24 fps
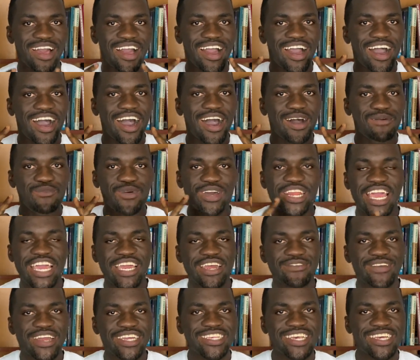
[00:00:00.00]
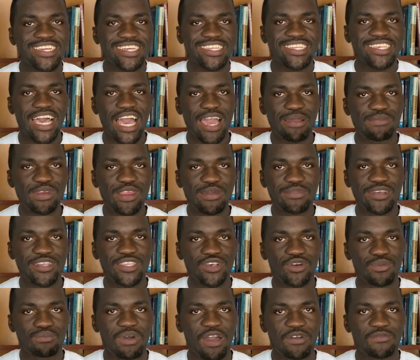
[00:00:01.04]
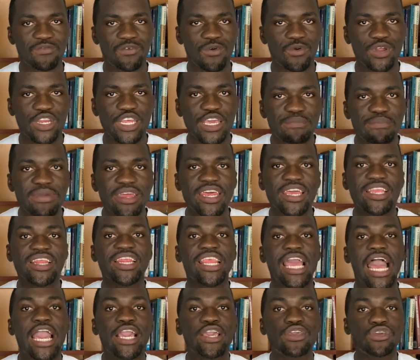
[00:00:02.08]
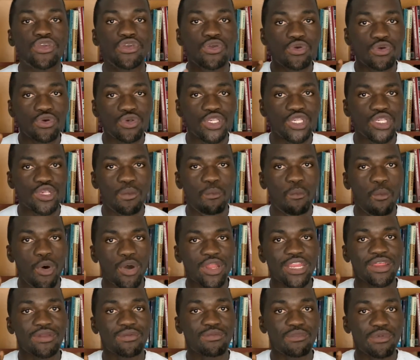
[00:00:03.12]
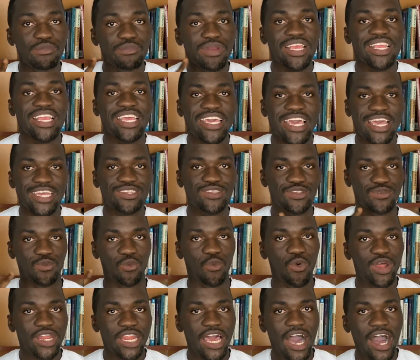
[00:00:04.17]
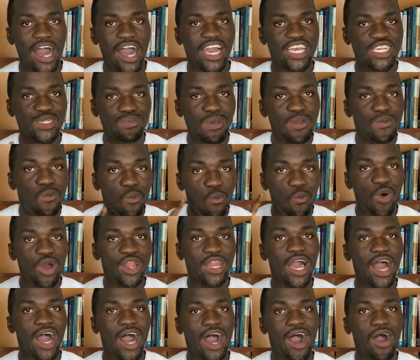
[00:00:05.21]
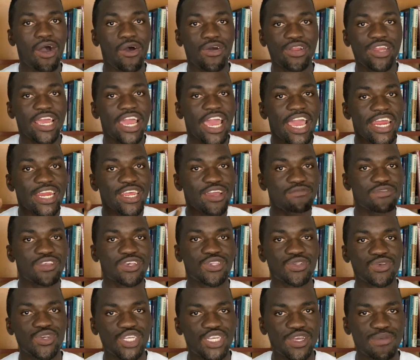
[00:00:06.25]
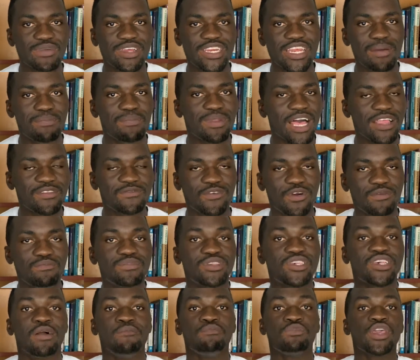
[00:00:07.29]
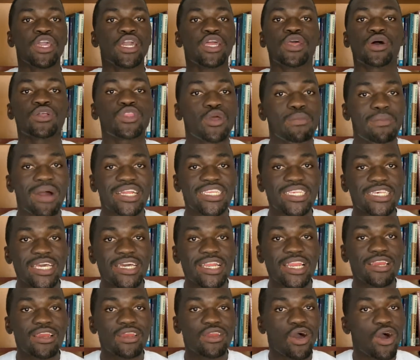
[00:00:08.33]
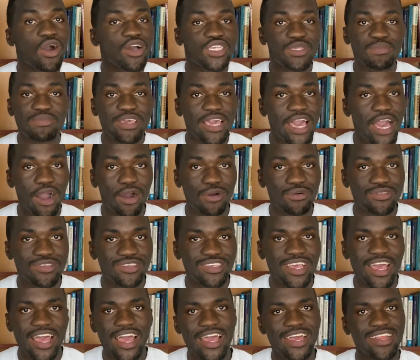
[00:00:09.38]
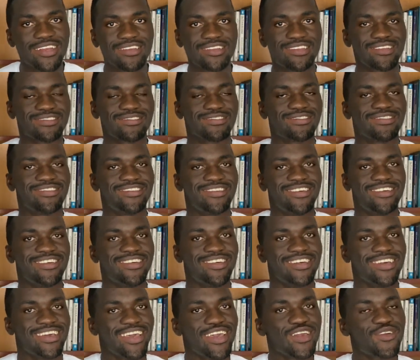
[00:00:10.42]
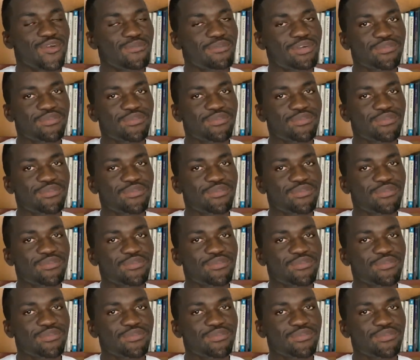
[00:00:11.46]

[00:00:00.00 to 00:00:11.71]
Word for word: um, when I created the time limits on my phone, immediately I use more than immediately gets one hour. I spend one hour on any of the social media platforms. It automatically logs me out, and it could be